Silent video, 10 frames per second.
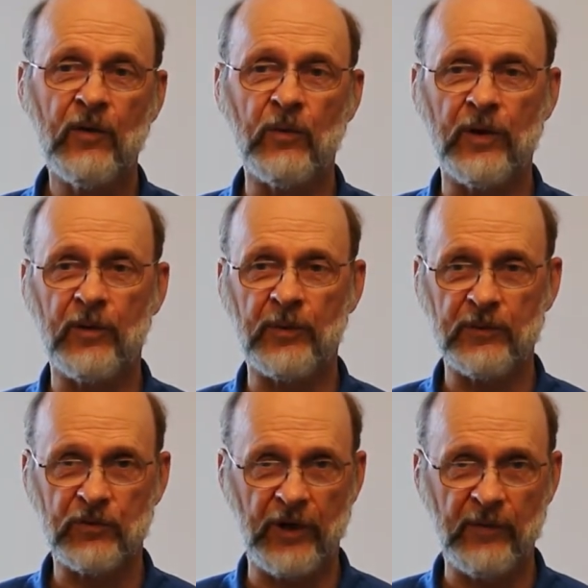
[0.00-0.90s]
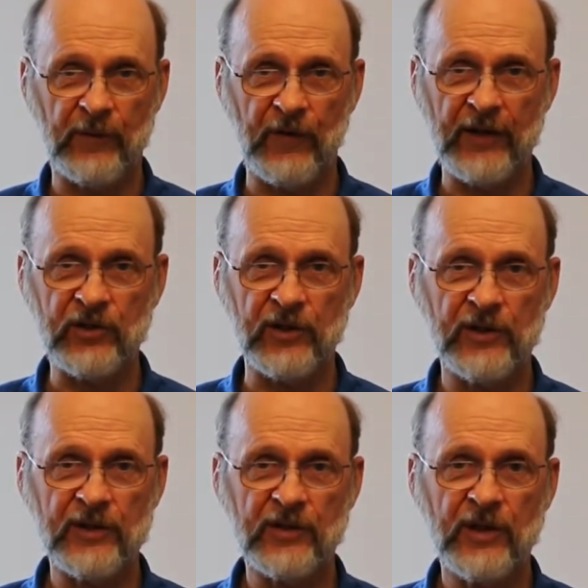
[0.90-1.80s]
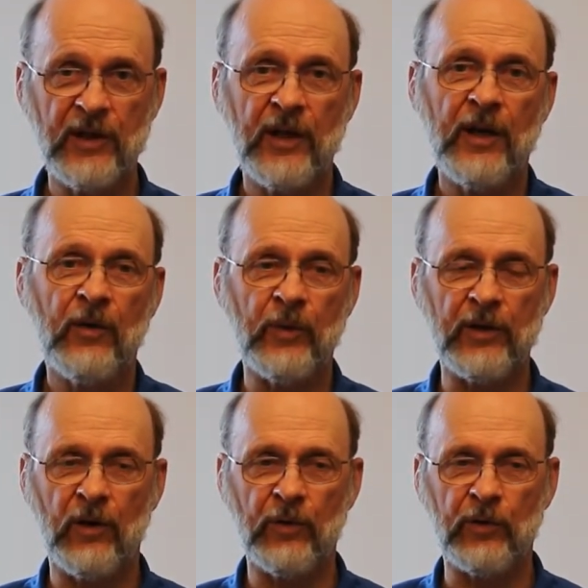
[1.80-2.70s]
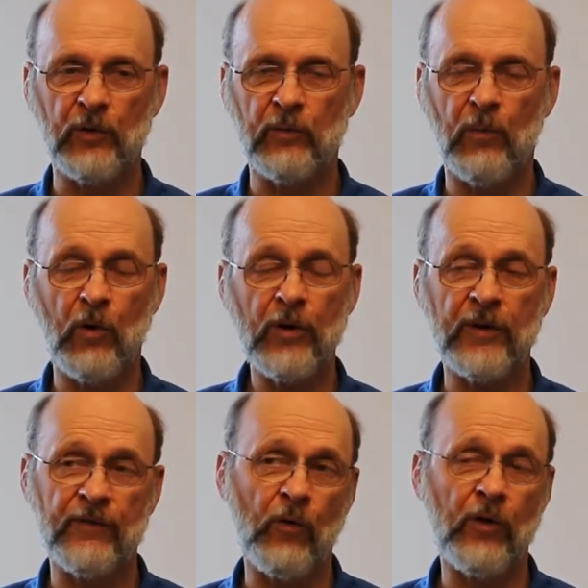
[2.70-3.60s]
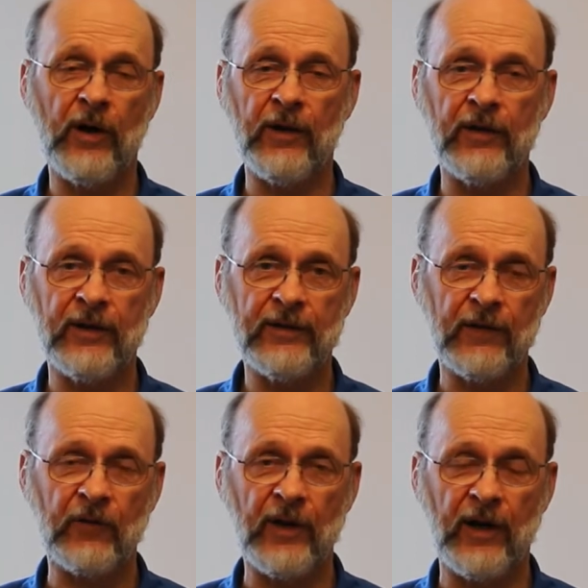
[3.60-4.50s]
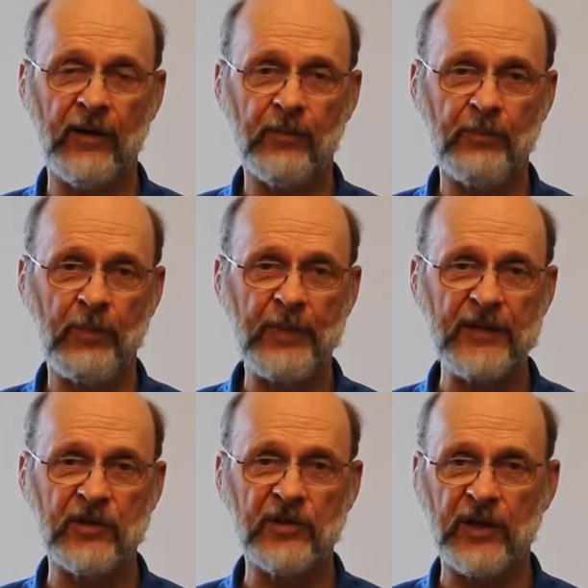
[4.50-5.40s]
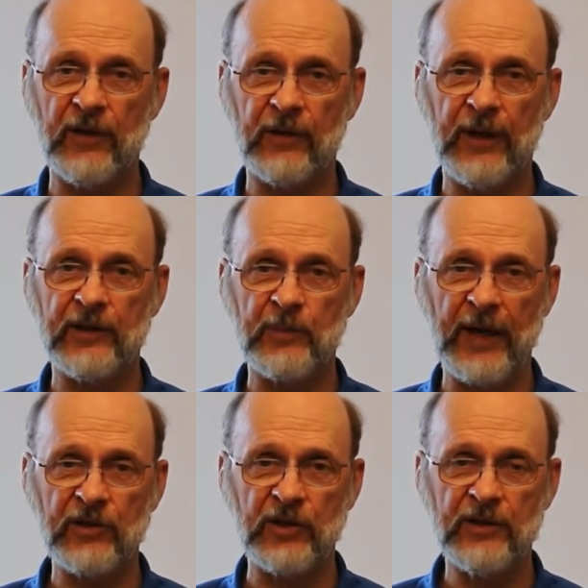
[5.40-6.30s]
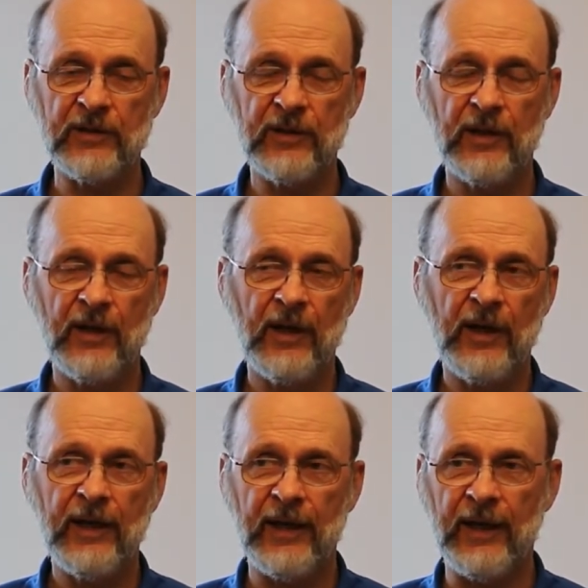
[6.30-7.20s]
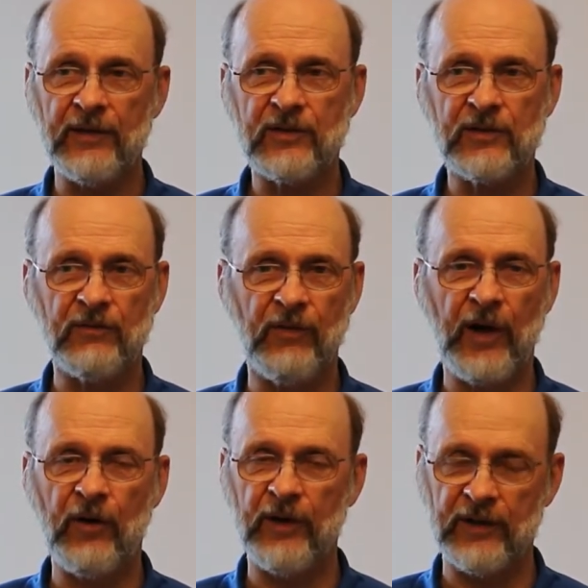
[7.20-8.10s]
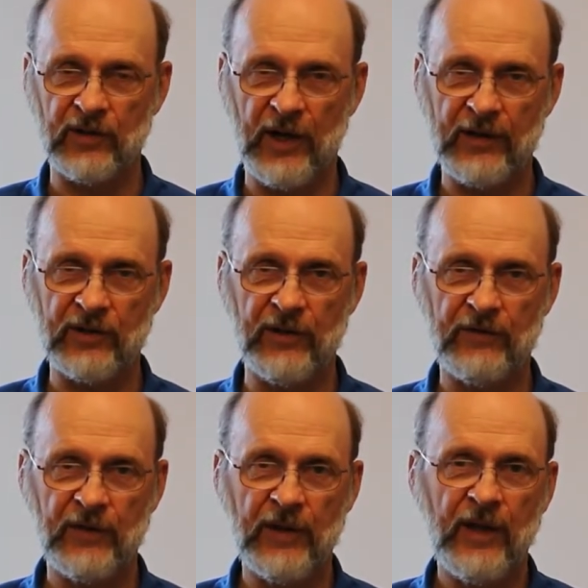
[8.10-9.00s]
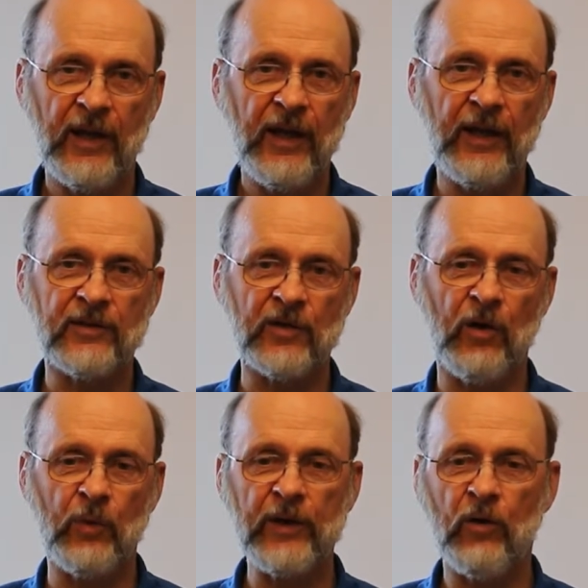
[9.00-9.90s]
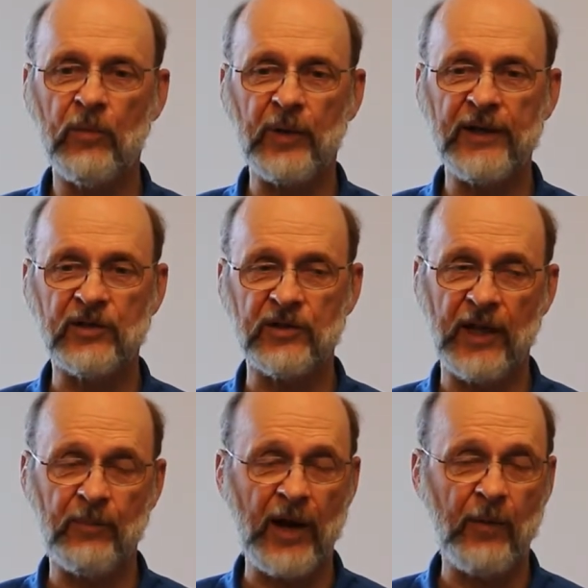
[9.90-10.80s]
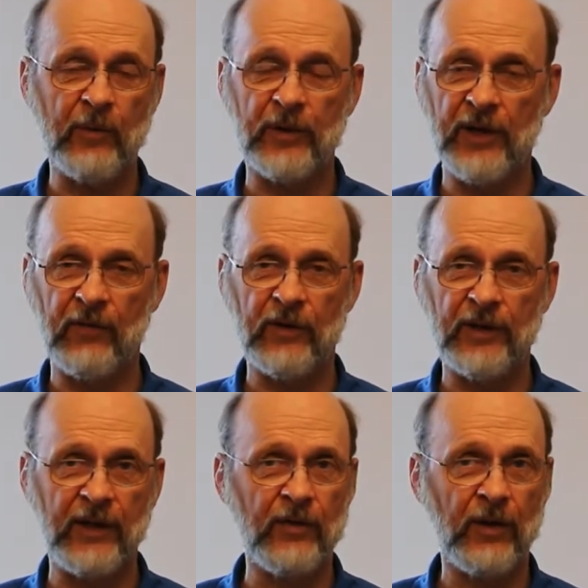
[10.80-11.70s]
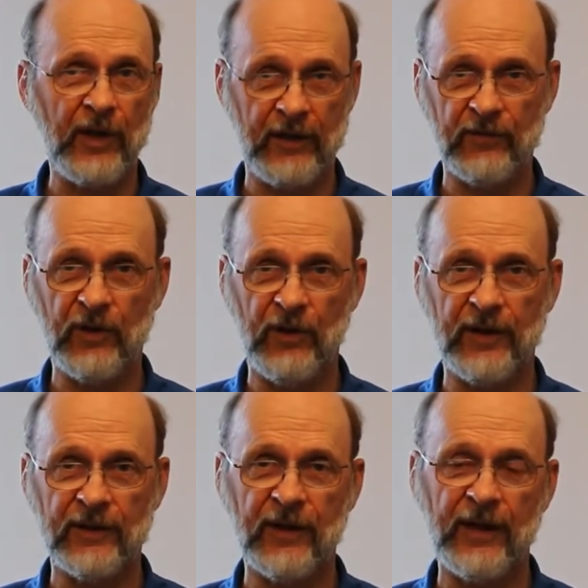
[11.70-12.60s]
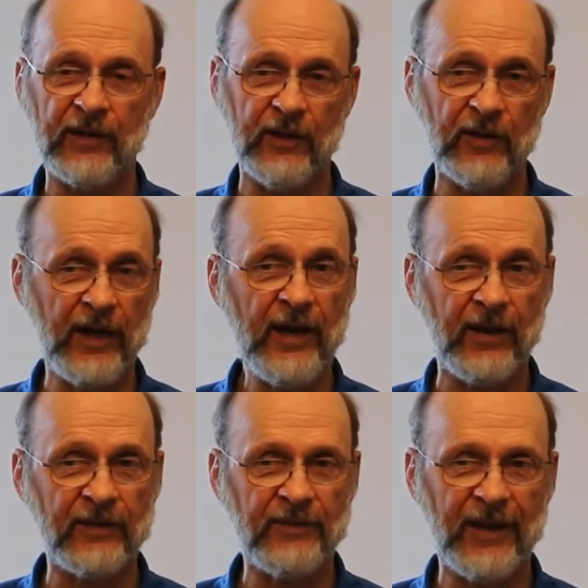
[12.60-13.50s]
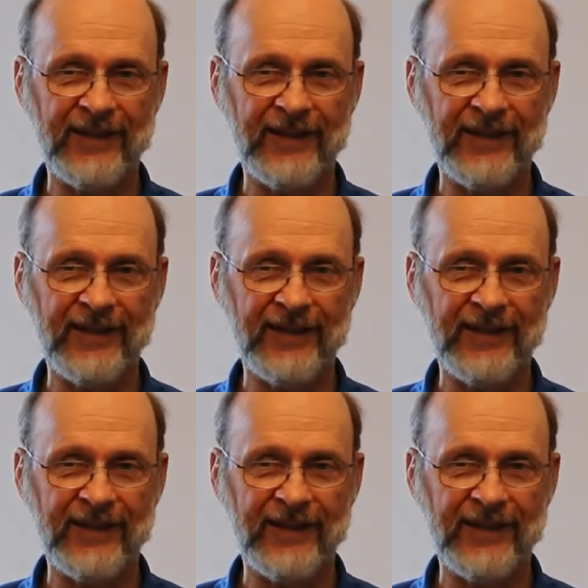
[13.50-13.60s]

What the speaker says: We're trained professionals. We go through more than 400 different art pieces in an inspection. It's very exhaustive. And so we go in places they probably would never even think of going, like in the attic.